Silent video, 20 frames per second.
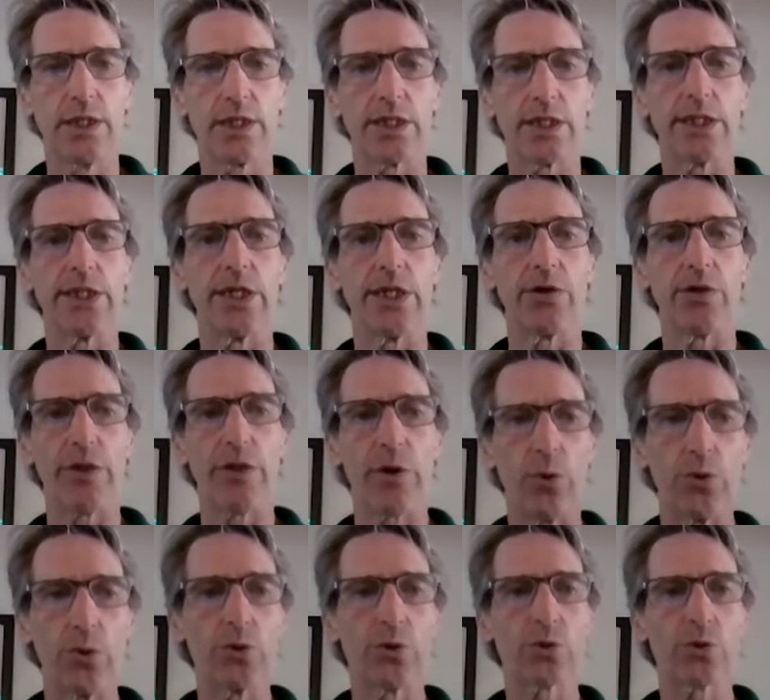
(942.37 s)

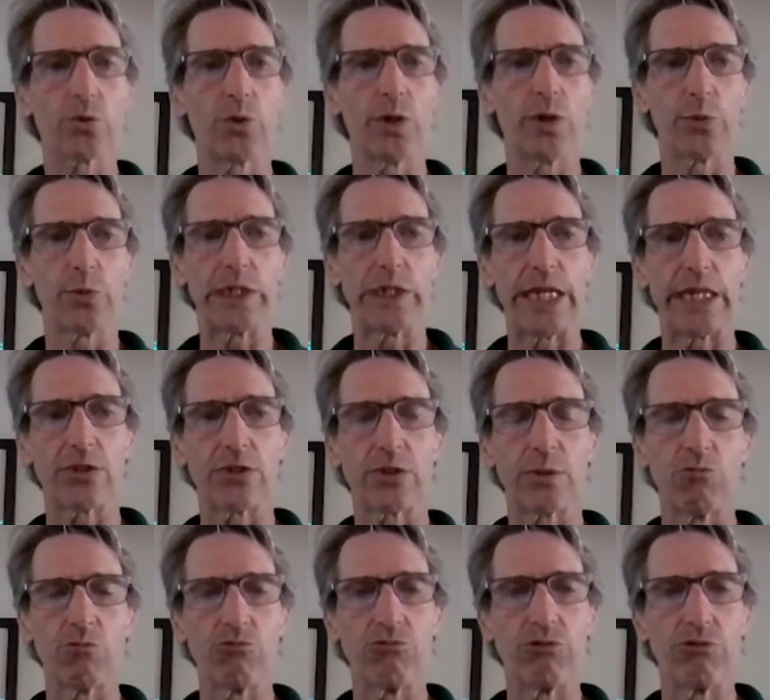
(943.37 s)
Those where we had
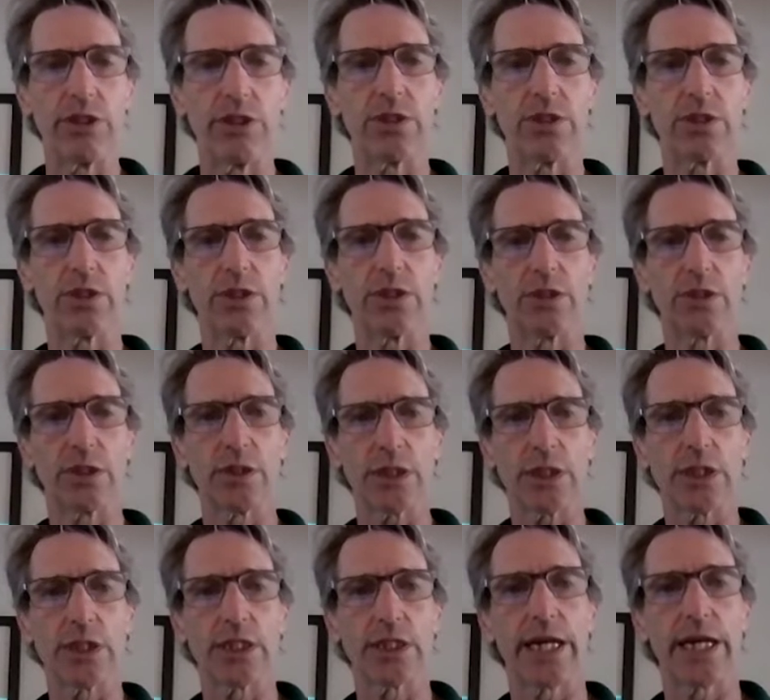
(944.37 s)
some real good
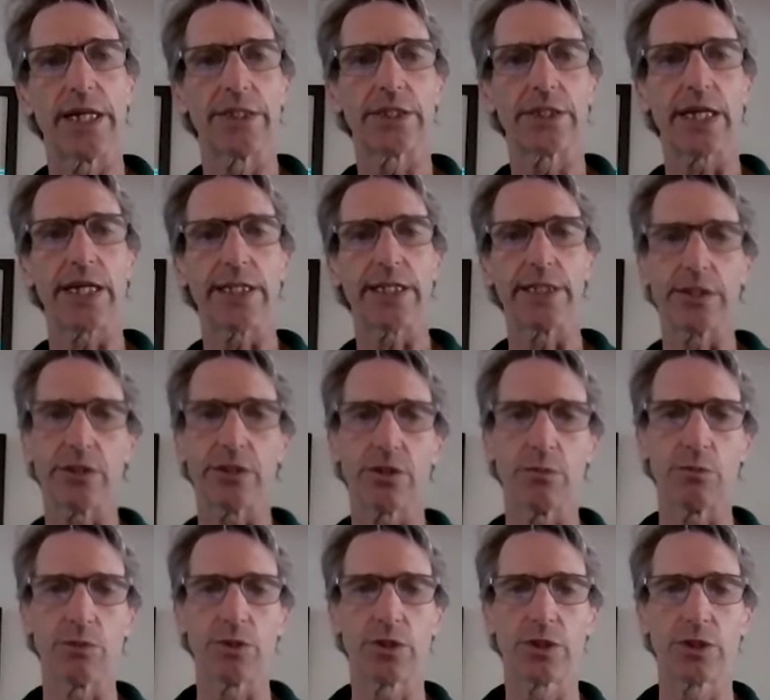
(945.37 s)
success getting
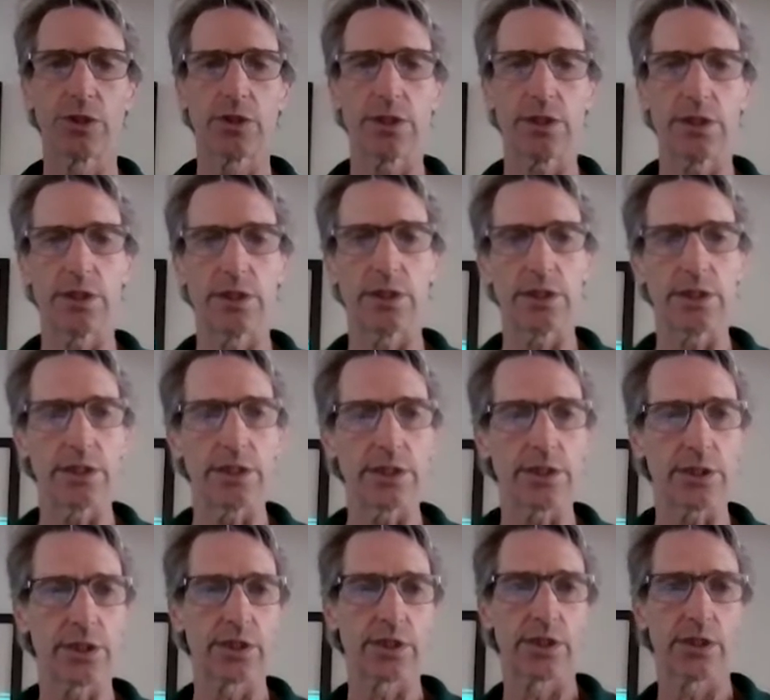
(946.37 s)
some
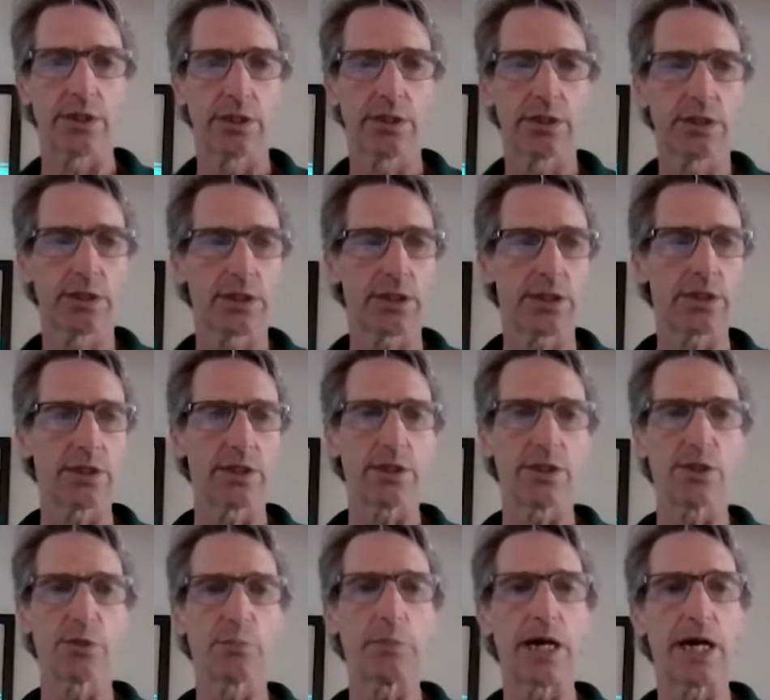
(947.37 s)
serious
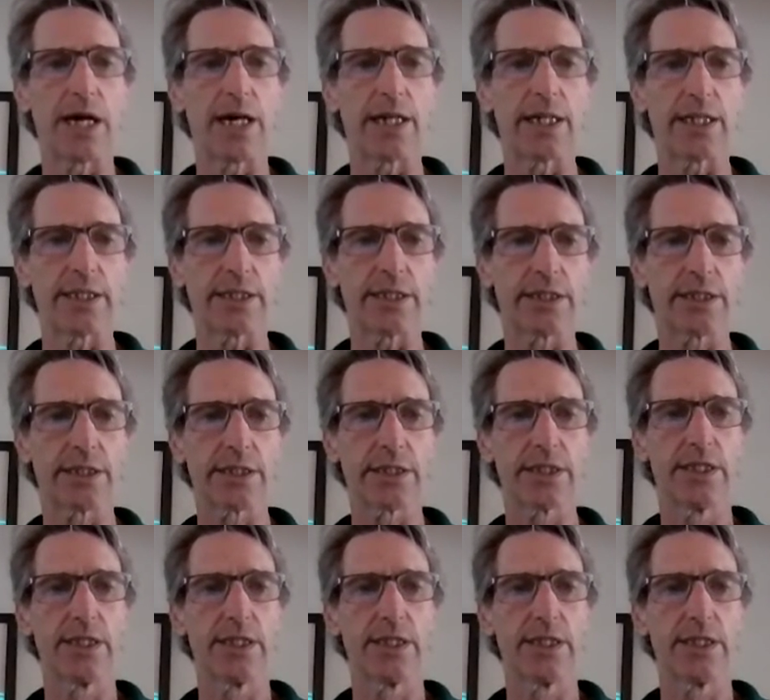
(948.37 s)
buys